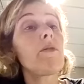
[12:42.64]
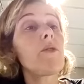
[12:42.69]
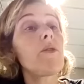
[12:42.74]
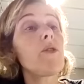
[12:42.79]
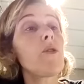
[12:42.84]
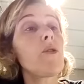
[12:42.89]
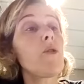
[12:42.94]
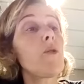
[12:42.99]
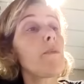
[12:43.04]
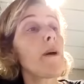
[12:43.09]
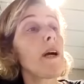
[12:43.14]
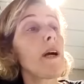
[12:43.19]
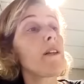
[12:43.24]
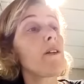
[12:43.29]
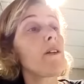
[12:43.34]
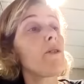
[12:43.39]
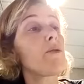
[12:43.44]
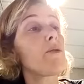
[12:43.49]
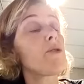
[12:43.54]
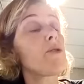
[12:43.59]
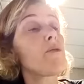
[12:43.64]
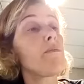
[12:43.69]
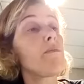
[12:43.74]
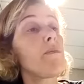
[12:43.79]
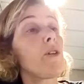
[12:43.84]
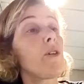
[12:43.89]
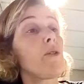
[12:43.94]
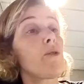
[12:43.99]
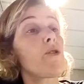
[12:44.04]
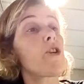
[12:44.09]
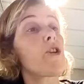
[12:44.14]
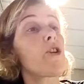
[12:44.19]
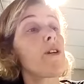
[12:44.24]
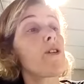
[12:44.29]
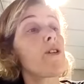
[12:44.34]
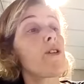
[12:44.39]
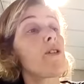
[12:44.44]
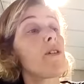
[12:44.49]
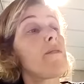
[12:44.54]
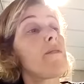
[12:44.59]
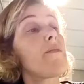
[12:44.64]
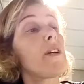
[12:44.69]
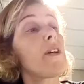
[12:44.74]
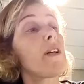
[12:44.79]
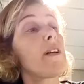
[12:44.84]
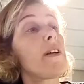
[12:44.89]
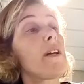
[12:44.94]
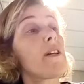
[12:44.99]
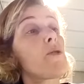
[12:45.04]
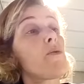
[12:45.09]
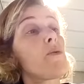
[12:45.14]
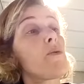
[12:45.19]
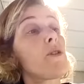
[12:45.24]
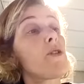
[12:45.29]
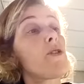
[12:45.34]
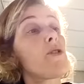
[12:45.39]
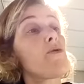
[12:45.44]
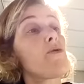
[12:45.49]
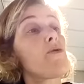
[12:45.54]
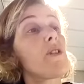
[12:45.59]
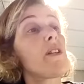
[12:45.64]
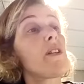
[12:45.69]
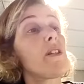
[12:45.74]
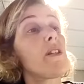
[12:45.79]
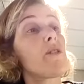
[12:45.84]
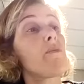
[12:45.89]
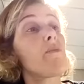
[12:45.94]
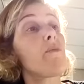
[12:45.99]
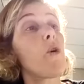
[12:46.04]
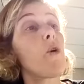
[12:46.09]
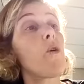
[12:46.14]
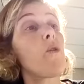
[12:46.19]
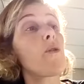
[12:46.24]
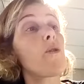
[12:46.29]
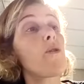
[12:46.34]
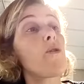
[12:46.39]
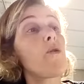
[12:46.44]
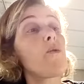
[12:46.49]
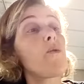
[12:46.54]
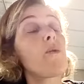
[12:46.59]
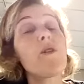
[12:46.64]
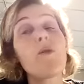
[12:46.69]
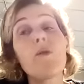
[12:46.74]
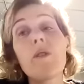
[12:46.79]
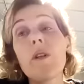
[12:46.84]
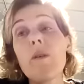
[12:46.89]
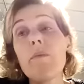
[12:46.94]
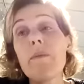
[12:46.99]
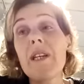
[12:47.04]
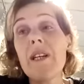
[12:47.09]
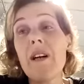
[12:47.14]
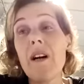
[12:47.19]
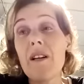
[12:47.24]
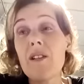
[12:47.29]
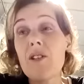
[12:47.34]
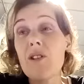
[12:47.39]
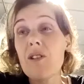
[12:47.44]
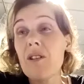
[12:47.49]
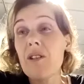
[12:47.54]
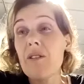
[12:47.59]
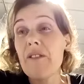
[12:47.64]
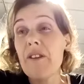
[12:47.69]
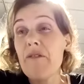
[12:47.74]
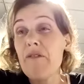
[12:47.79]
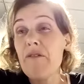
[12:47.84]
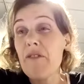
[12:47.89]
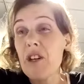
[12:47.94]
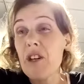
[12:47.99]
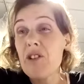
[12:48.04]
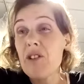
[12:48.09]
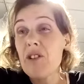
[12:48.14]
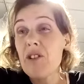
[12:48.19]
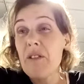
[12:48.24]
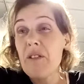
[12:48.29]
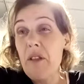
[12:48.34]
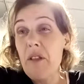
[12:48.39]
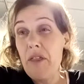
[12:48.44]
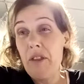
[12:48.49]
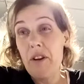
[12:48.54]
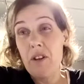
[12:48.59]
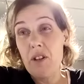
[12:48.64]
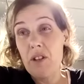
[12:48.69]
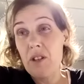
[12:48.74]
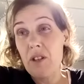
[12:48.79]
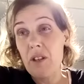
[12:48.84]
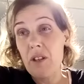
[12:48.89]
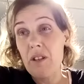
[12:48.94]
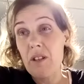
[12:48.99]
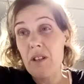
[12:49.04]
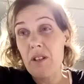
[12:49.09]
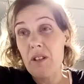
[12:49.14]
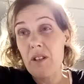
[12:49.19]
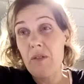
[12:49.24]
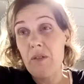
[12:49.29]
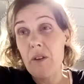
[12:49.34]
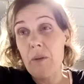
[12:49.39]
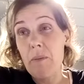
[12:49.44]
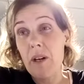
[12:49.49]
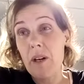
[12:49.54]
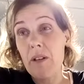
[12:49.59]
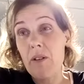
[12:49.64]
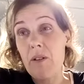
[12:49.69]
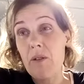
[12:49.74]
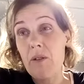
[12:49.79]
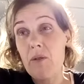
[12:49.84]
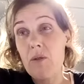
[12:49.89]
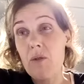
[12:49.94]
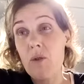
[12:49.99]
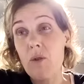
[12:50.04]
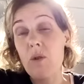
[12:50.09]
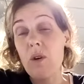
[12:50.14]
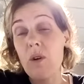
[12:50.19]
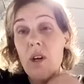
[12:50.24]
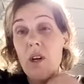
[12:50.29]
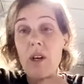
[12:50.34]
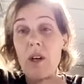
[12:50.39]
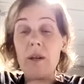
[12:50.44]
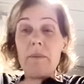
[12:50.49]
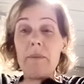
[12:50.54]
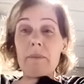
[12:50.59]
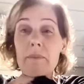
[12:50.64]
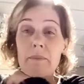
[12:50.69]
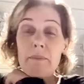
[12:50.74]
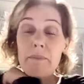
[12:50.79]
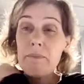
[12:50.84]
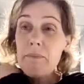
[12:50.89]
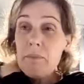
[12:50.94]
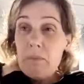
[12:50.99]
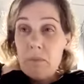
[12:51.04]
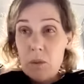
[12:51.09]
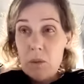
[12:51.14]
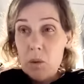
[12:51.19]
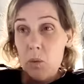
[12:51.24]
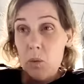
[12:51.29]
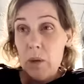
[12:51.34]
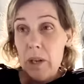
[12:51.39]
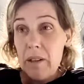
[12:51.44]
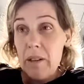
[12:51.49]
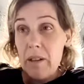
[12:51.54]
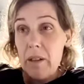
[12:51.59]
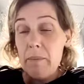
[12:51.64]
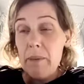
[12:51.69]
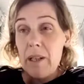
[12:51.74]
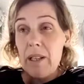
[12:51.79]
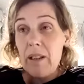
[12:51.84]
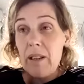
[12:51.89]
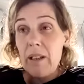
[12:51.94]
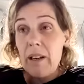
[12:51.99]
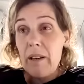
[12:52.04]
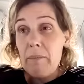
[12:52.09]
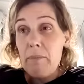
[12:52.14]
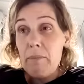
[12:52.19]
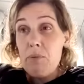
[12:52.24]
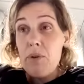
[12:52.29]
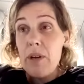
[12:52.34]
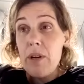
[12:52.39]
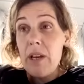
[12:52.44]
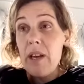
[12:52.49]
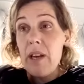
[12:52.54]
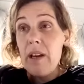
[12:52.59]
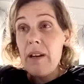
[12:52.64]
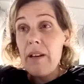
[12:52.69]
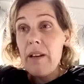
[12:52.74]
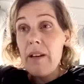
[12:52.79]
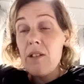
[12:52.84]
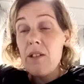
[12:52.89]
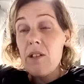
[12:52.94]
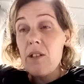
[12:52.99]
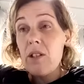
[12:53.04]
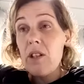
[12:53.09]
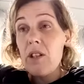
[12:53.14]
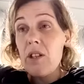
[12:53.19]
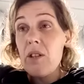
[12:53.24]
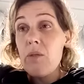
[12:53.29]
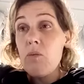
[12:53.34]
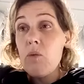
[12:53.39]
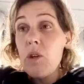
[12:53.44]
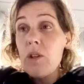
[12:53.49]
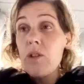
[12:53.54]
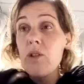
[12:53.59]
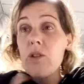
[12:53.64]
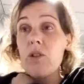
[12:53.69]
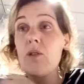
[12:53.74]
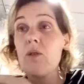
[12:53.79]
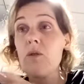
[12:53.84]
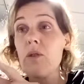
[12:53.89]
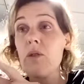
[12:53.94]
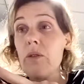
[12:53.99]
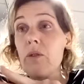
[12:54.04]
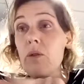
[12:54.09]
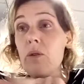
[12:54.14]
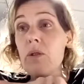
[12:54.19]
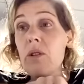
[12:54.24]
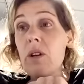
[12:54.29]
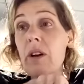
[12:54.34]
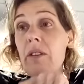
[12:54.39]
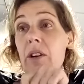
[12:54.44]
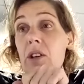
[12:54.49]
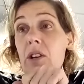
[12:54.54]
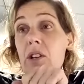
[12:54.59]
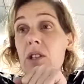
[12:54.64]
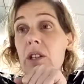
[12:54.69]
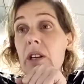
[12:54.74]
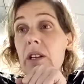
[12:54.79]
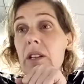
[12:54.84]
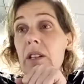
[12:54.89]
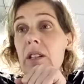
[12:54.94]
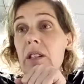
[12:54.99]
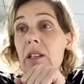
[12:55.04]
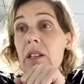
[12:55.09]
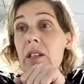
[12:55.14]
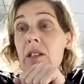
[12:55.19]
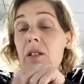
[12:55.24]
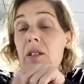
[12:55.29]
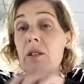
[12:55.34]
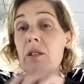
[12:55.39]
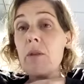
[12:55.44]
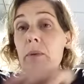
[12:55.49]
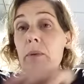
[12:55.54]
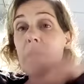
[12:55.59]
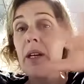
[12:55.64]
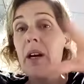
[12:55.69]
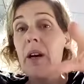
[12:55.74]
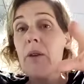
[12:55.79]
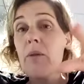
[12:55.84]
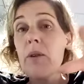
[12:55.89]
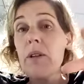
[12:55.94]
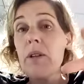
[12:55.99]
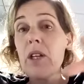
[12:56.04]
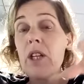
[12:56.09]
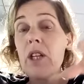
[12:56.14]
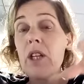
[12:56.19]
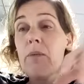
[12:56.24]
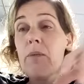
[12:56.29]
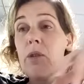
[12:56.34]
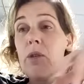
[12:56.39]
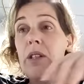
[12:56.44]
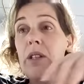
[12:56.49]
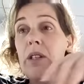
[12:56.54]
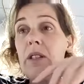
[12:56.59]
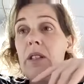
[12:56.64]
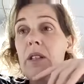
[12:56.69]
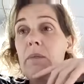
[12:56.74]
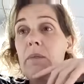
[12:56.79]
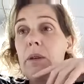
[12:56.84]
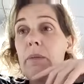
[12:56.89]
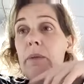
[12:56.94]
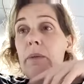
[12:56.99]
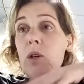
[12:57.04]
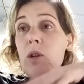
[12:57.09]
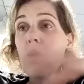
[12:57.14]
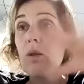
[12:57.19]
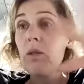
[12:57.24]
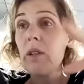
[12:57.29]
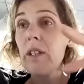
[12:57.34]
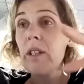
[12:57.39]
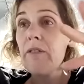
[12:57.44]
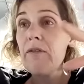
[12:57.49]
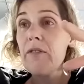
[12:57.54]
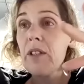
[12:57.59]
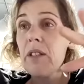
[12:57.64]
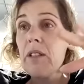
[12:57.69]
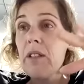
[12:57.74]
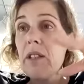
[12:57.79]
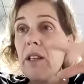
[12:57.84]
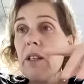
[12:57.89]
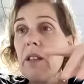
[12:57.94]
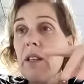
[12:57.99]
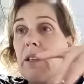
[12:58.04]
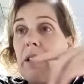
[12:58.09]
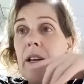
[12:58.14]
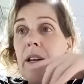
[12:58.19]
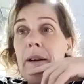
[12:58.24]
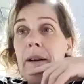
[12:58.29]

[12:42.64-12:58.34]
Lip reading: you know, my little church in Inverness, which is really small, you know, we only meet actually the first and the third Sundays of the month. So we're in the middle of praying and discussing what to do on those other Sundays, to be out in the community, maybe go leafleting,